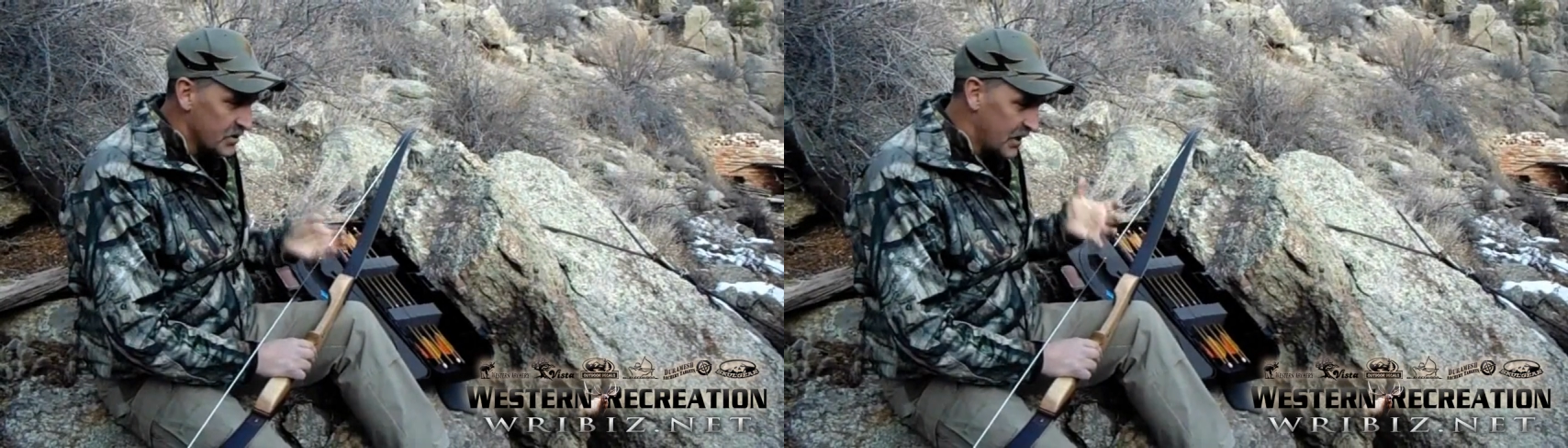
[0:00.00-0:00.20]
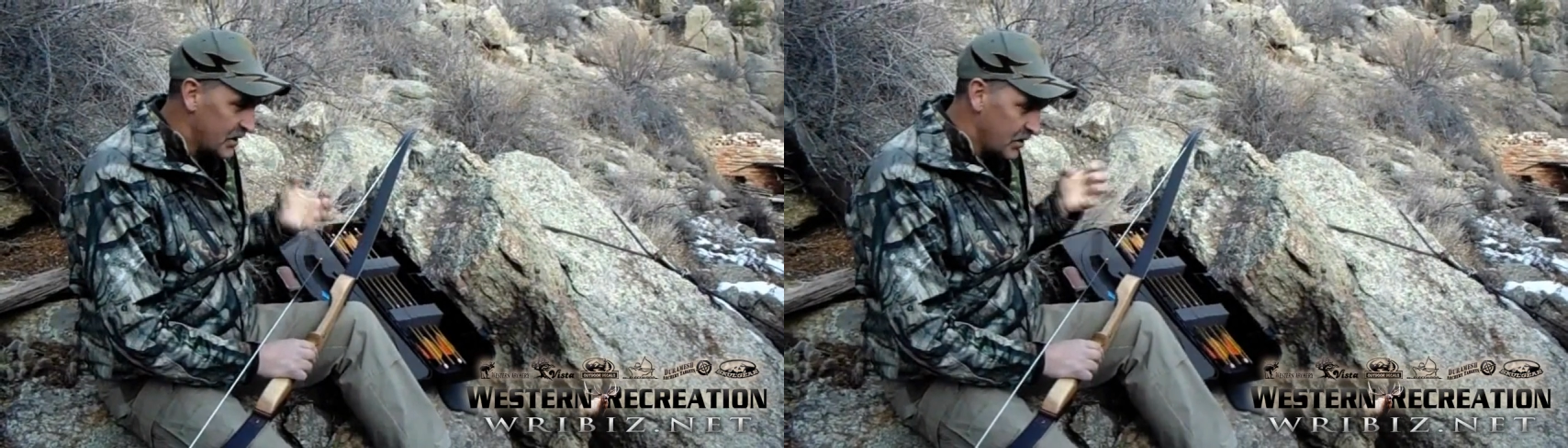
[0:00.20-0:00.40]

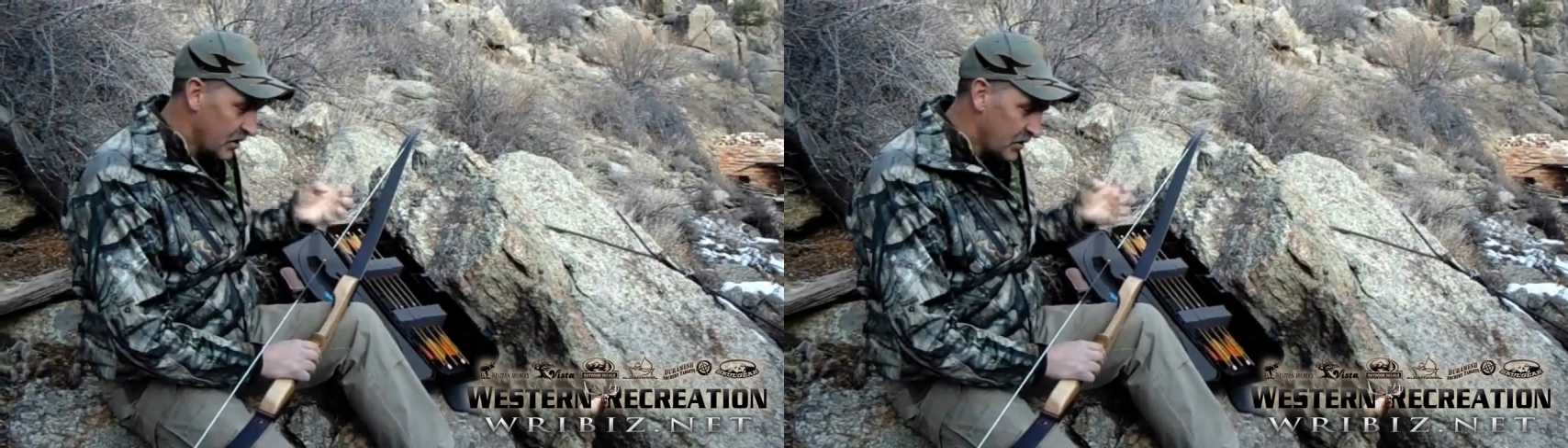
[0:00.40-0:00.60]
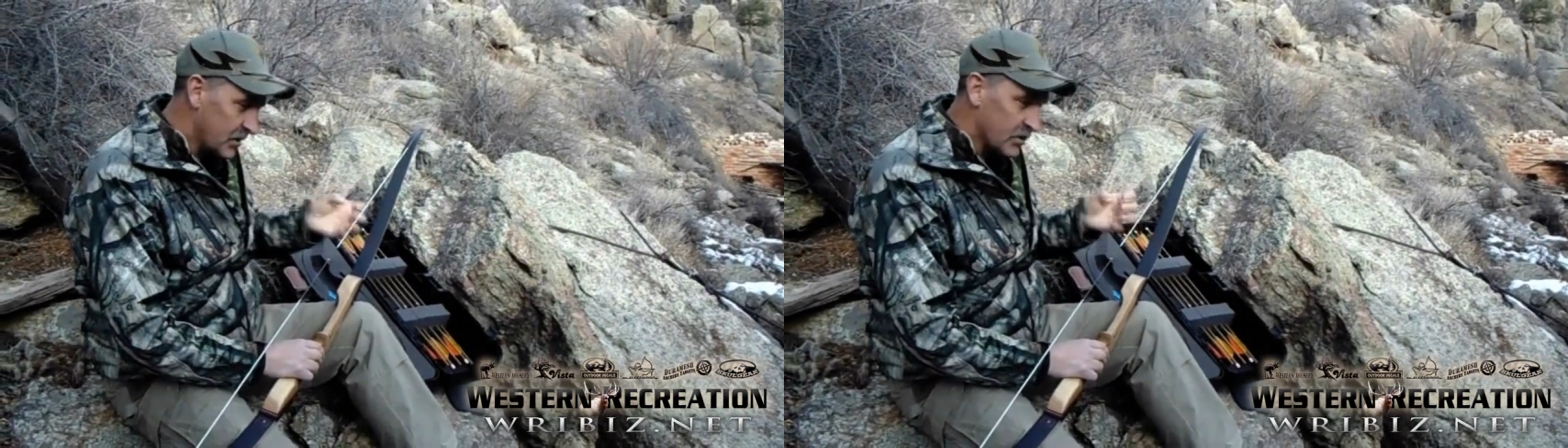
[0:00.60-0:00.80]
It's not, you
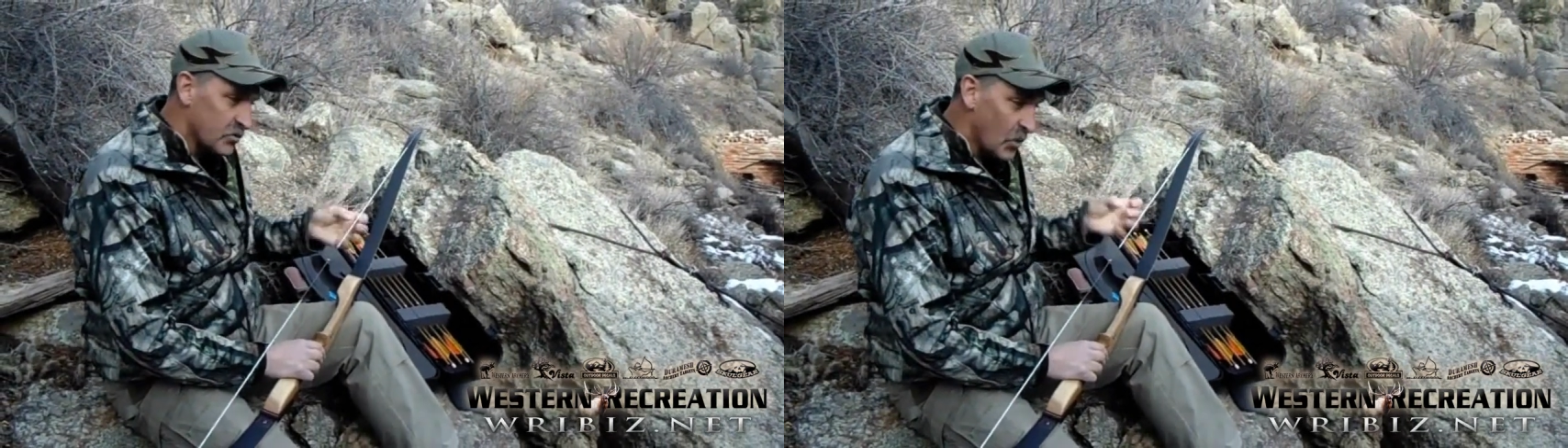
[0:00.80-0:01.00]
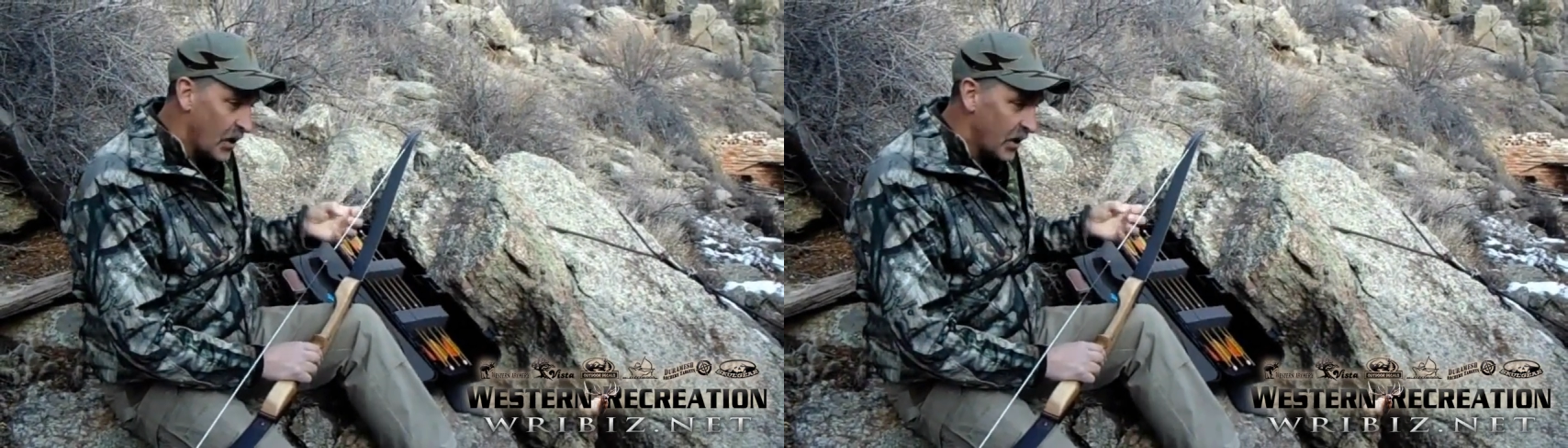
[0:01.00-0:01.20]
don't get the
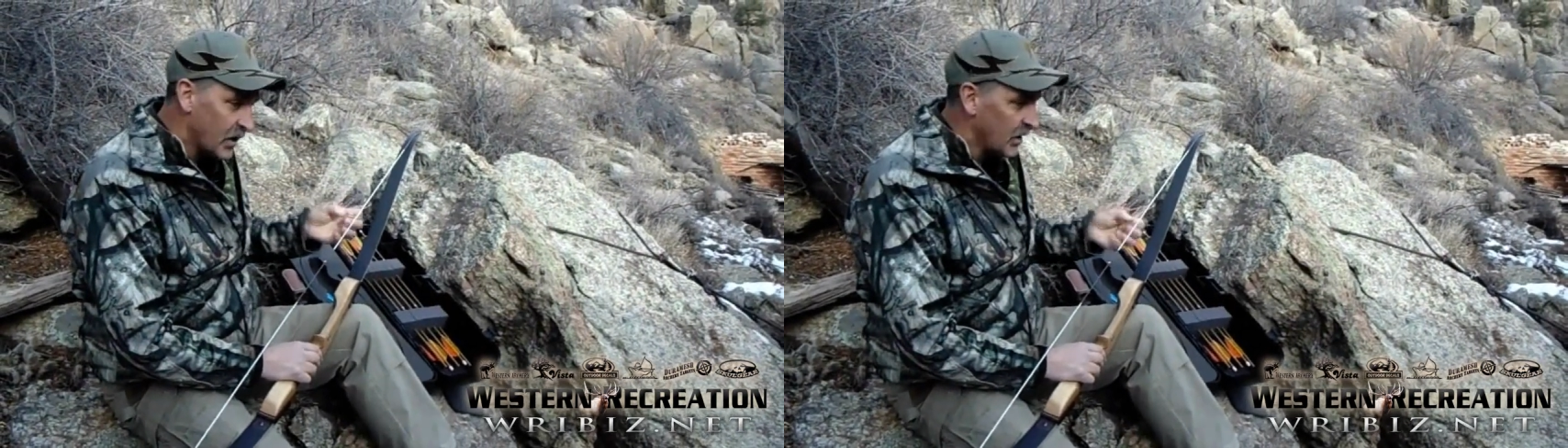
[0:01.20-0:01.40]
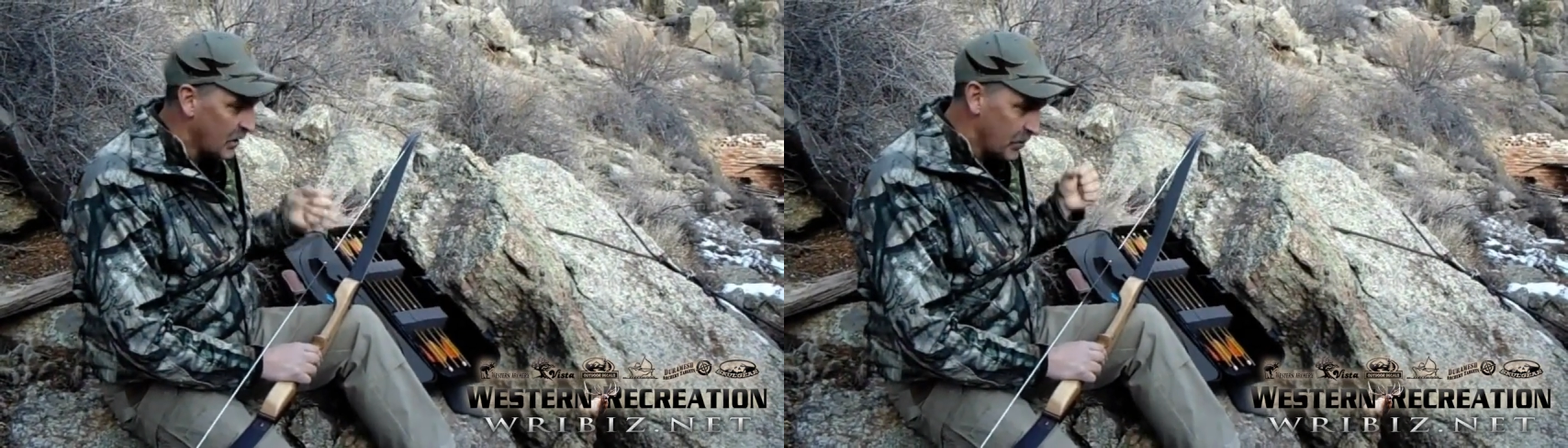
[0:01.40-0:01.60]

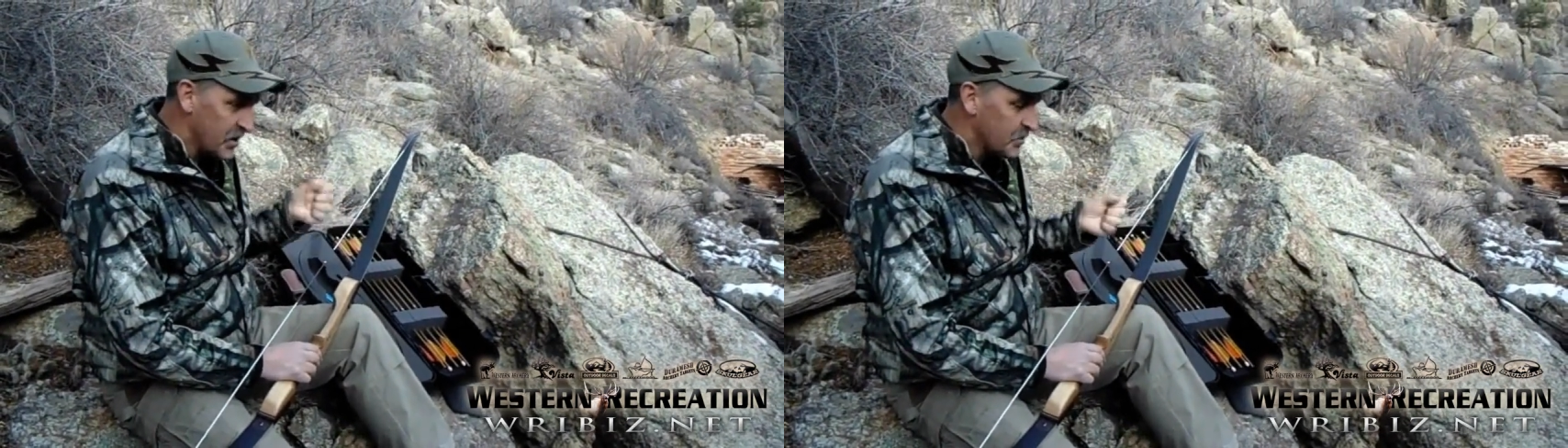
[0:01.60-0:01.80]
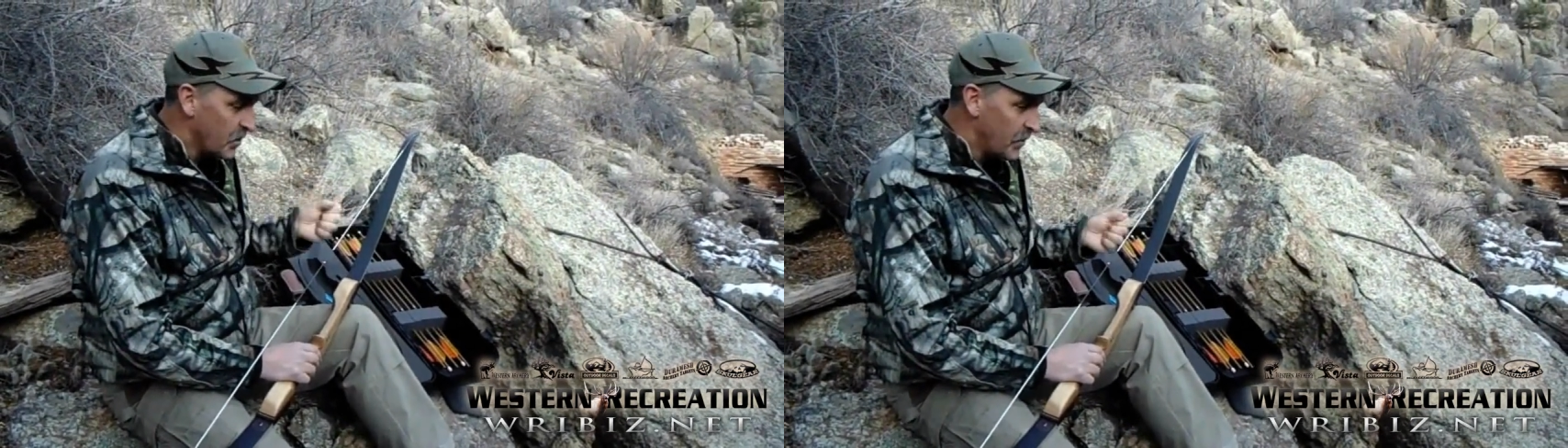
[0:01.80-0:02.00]
twang like a
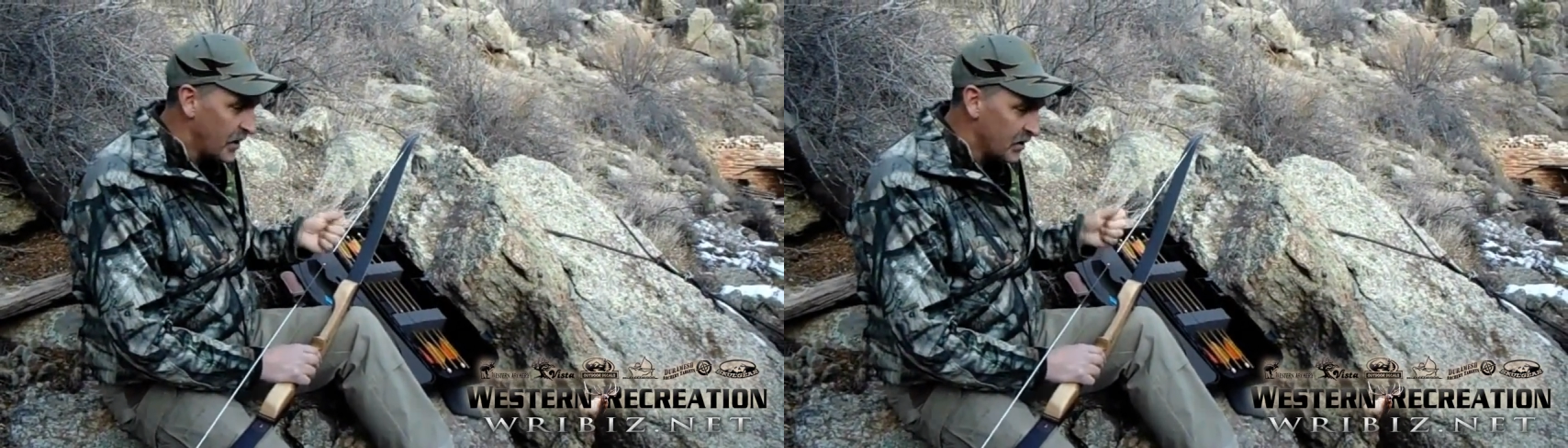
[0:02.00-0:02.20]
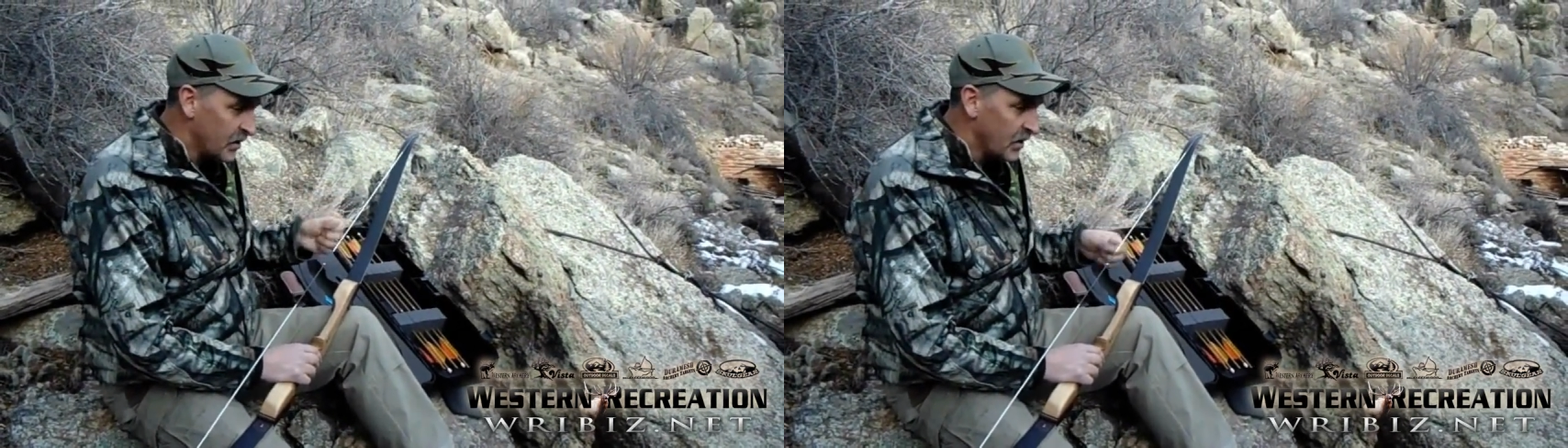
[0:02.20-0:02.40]
baseball
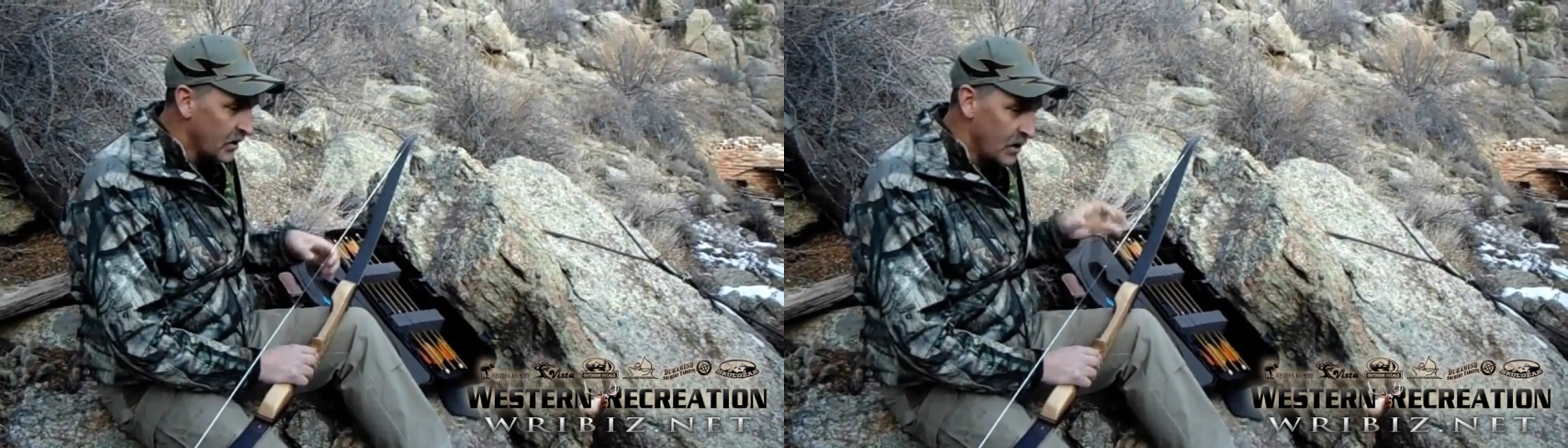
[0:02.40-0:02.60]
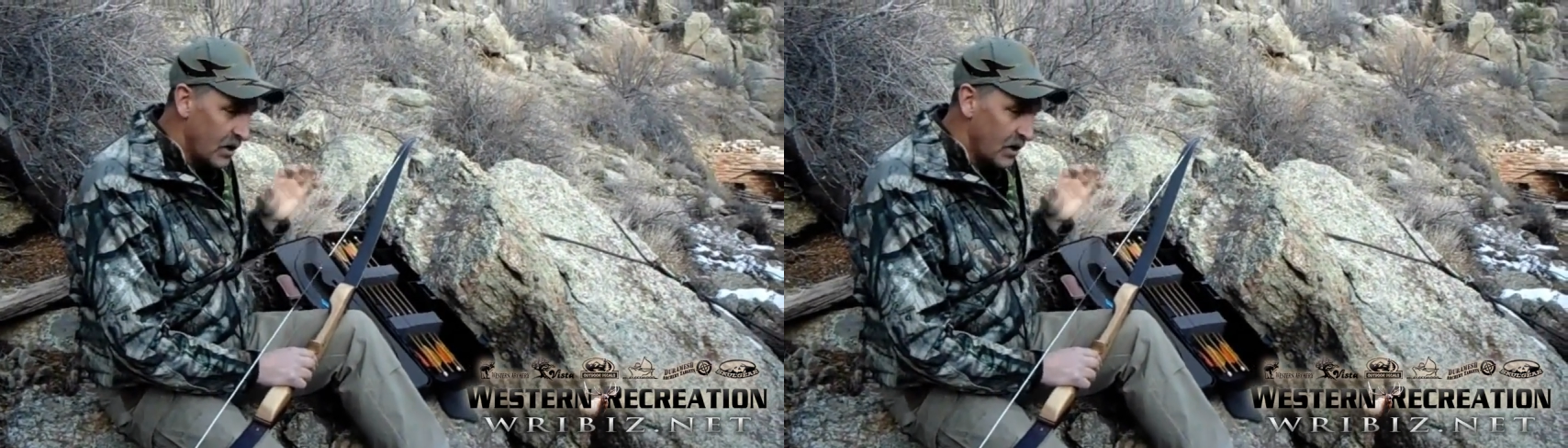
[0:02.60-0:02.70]
bat or anything.